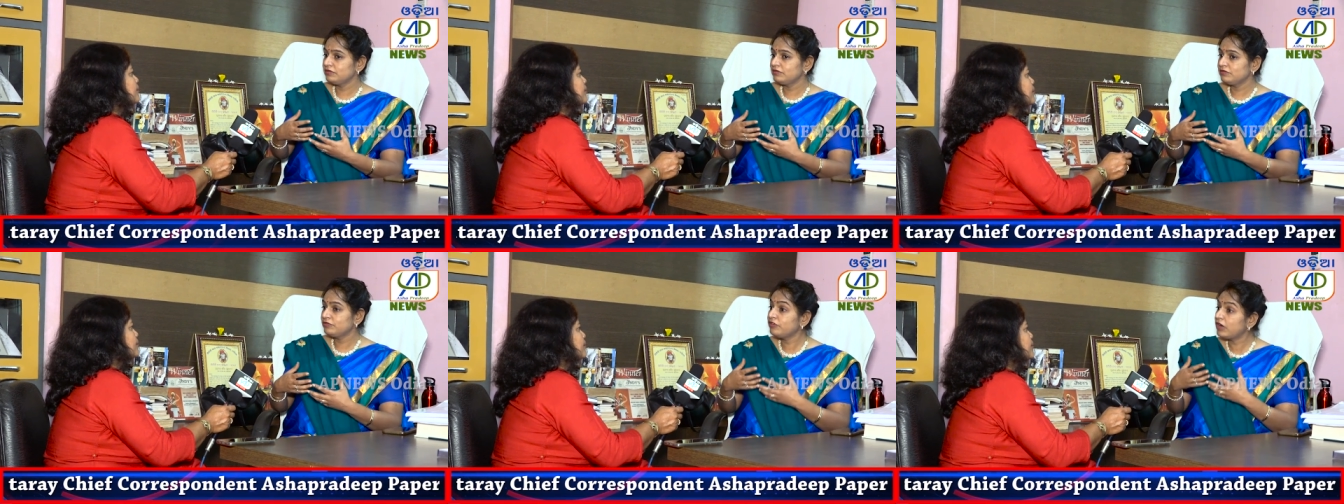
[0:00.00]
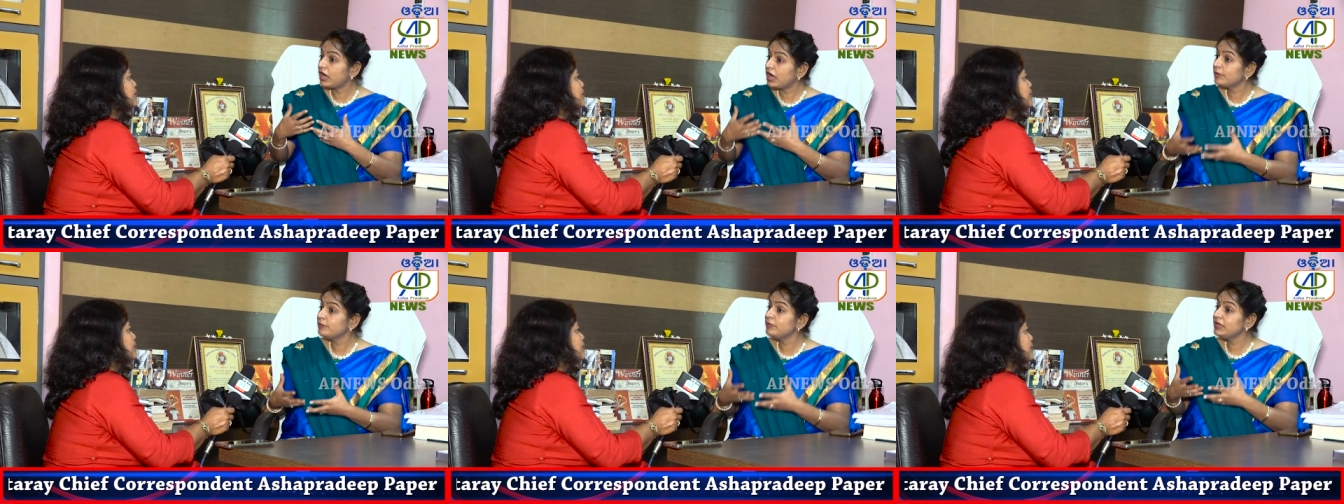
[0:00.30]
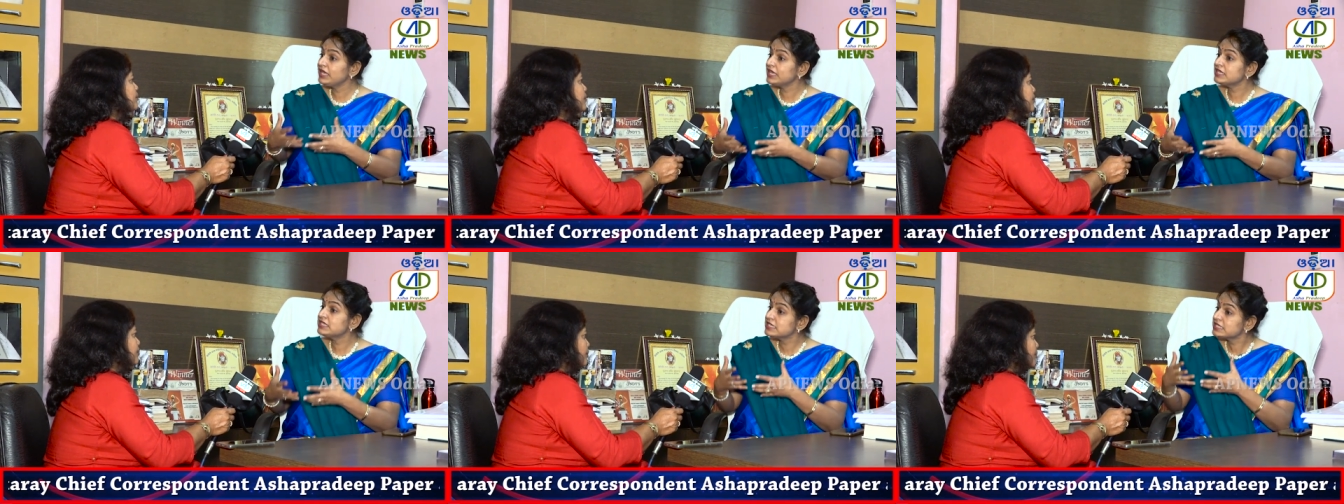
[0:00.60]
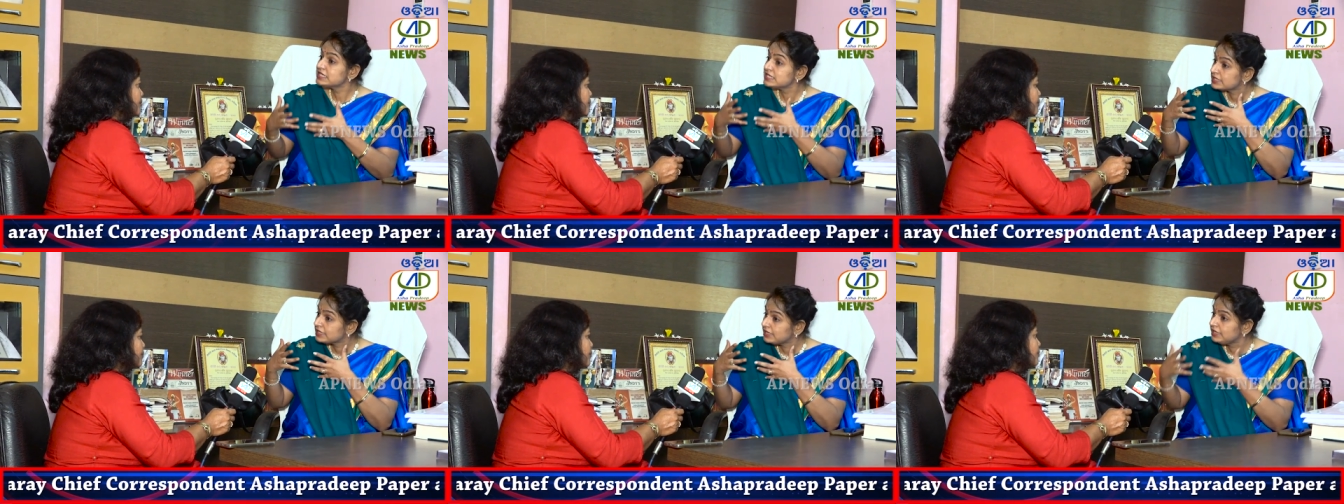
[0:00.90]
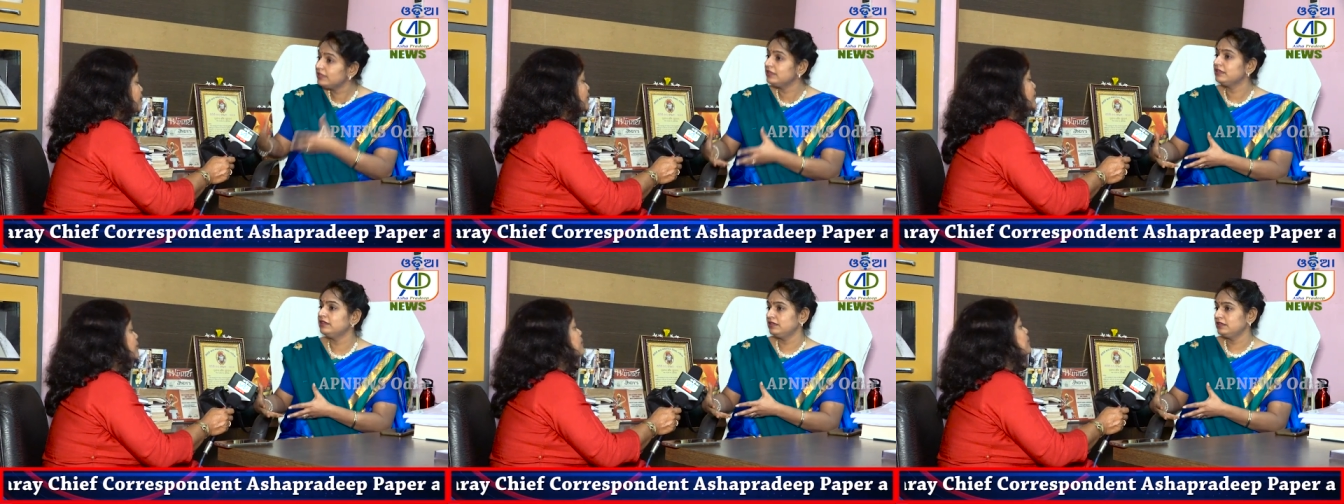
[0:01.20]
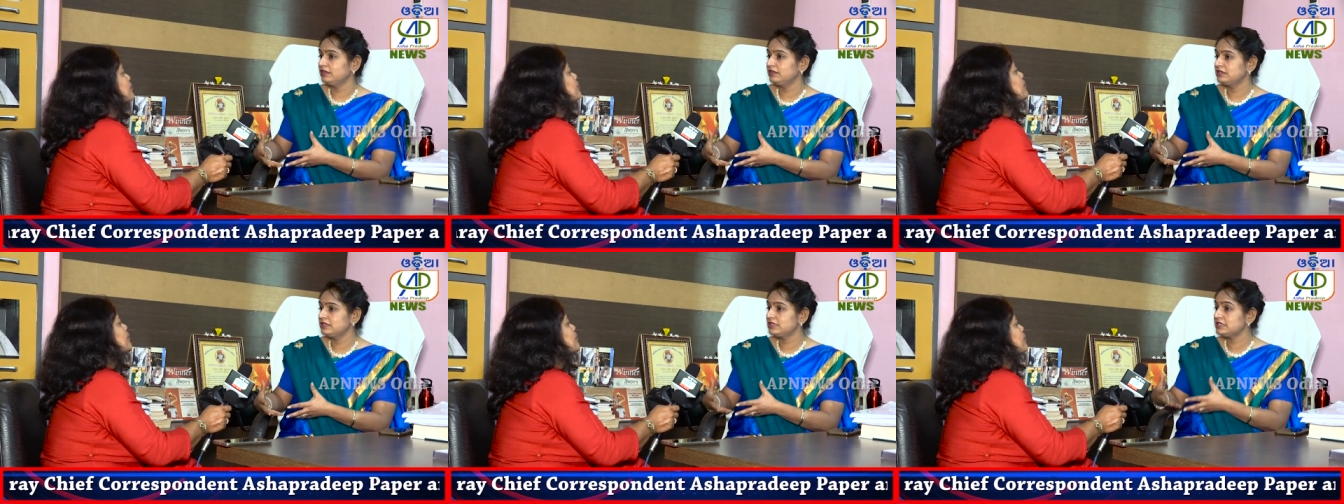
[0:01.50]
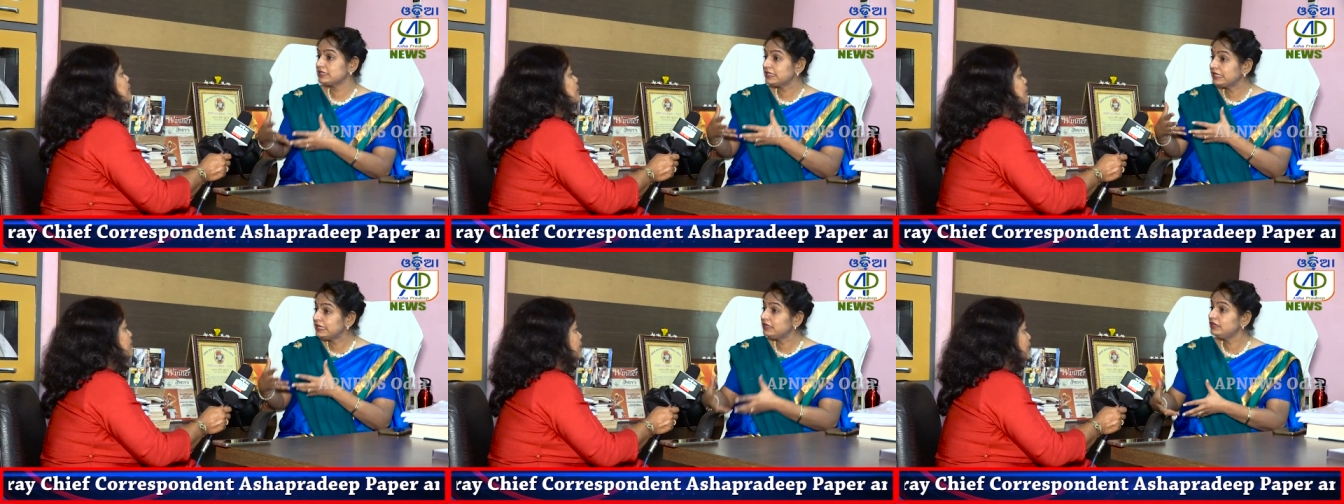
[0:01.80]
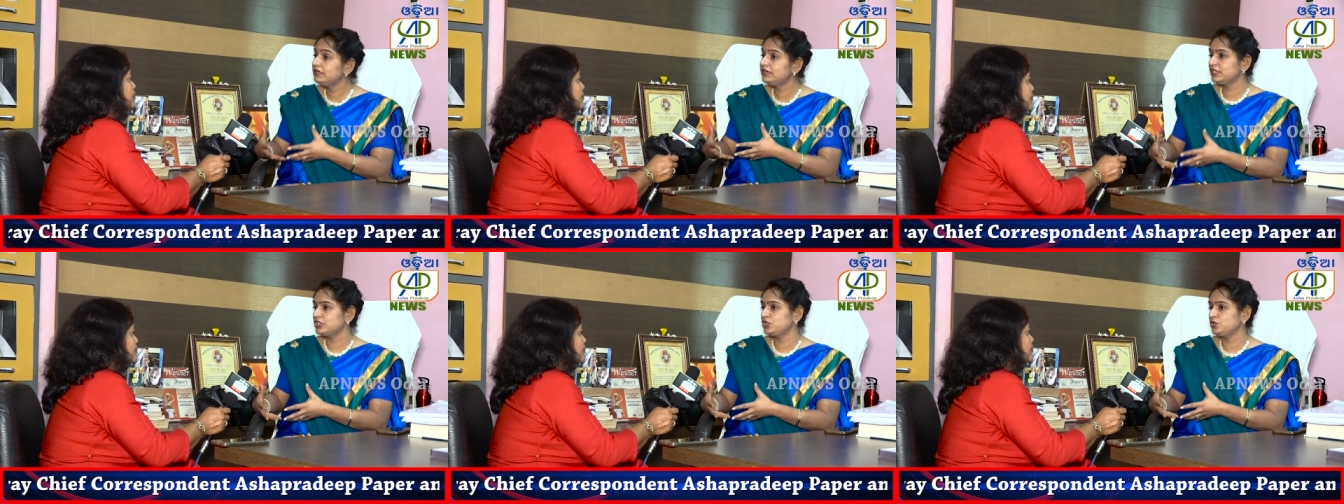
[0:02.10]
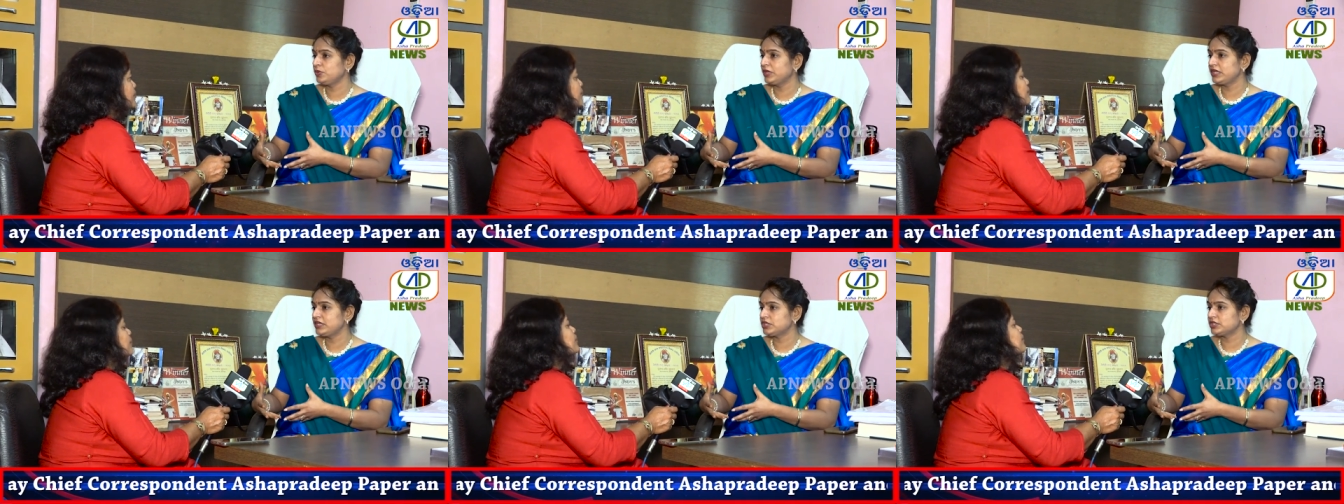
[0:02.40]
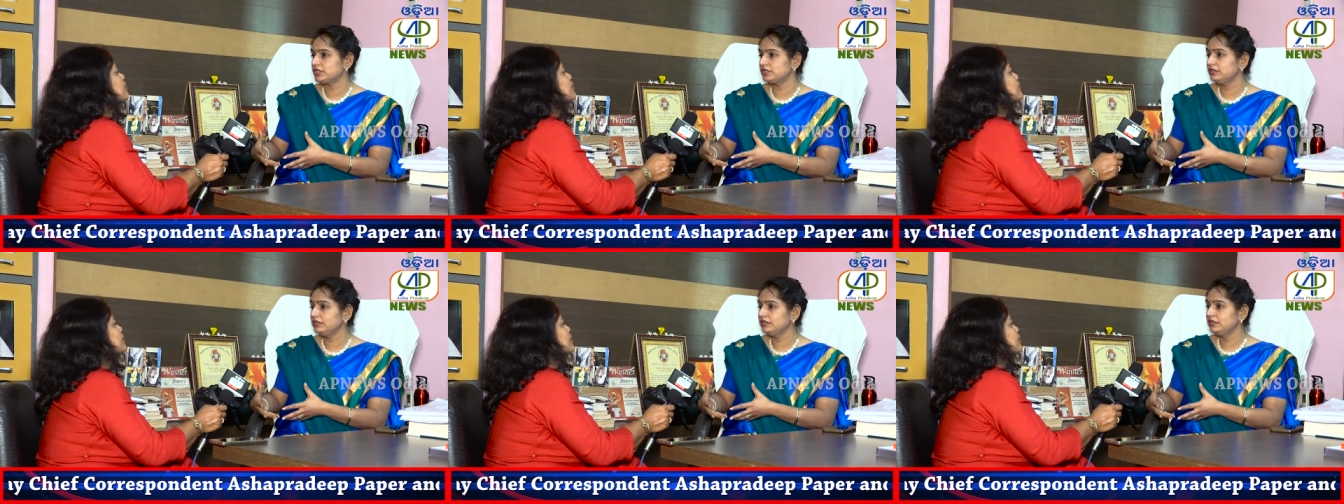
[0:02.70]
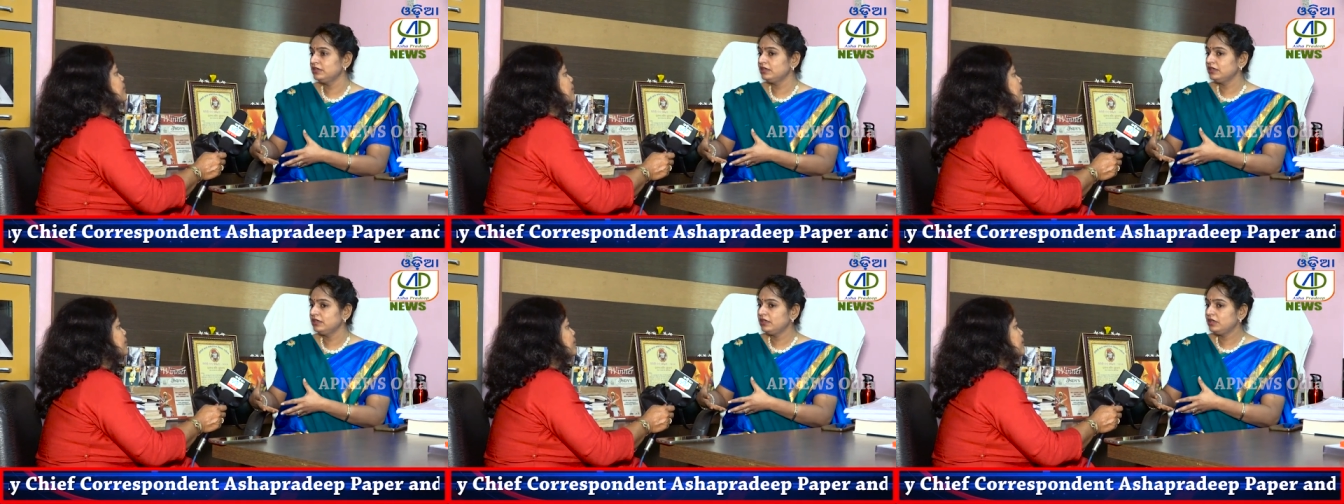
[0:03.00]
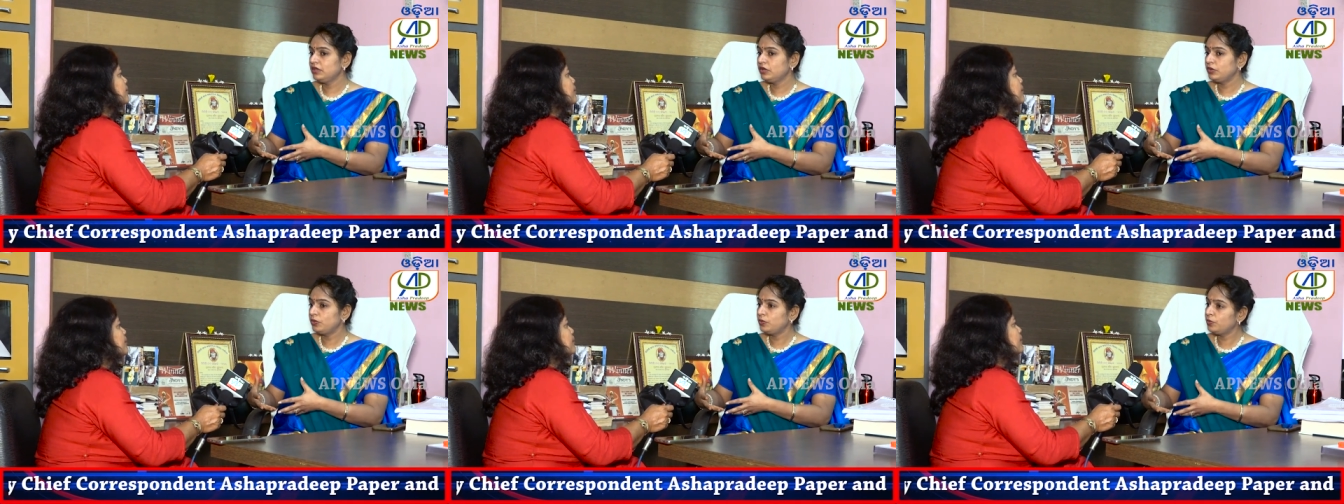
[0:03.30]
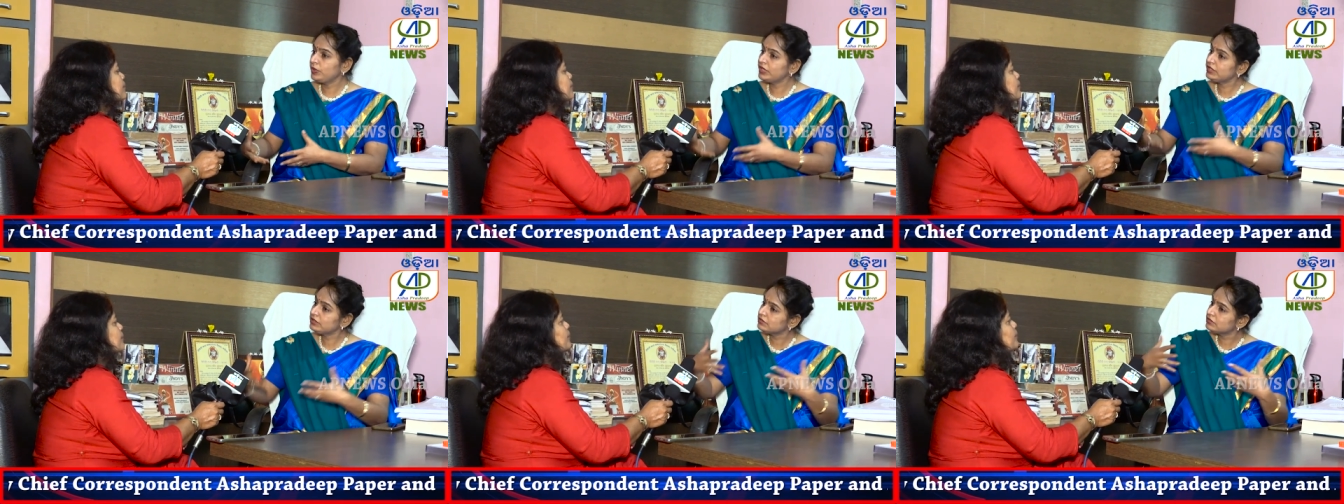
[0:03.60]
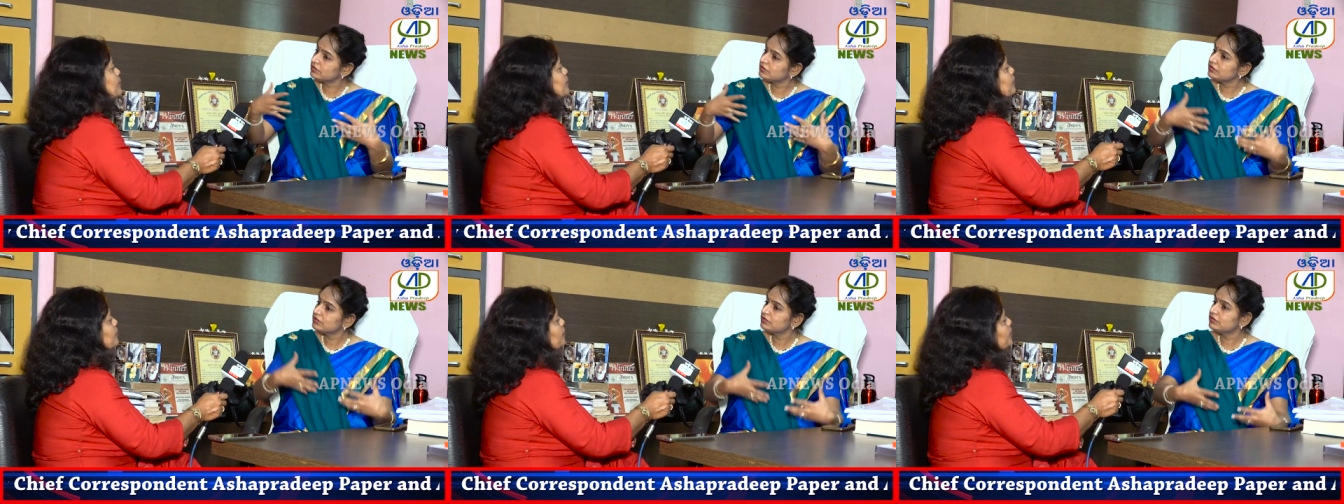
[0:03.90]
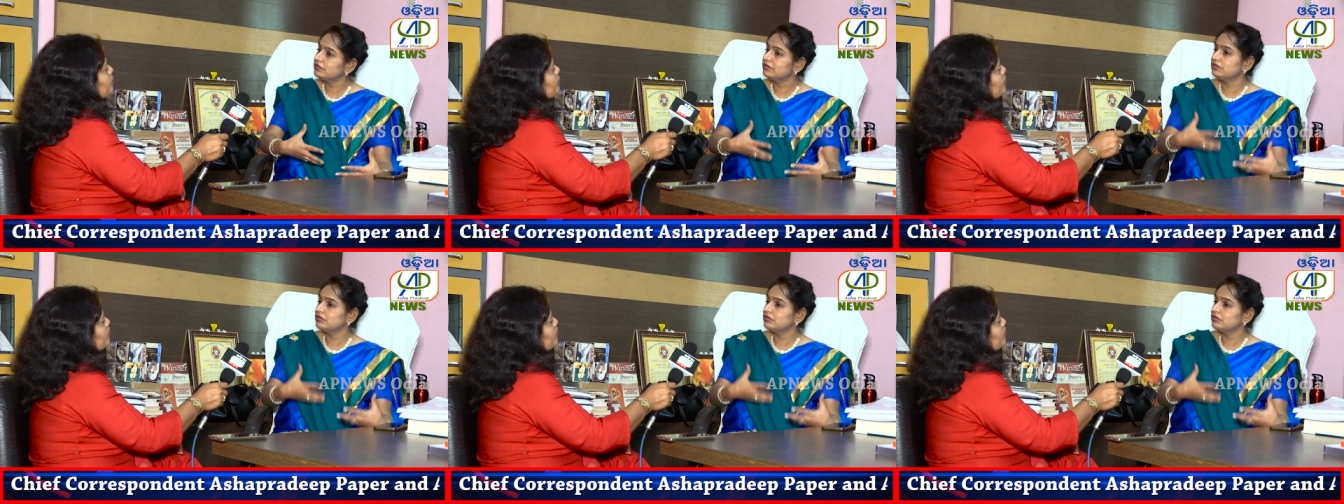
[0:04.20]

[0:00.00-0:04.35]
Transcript: farming as a skilled education with,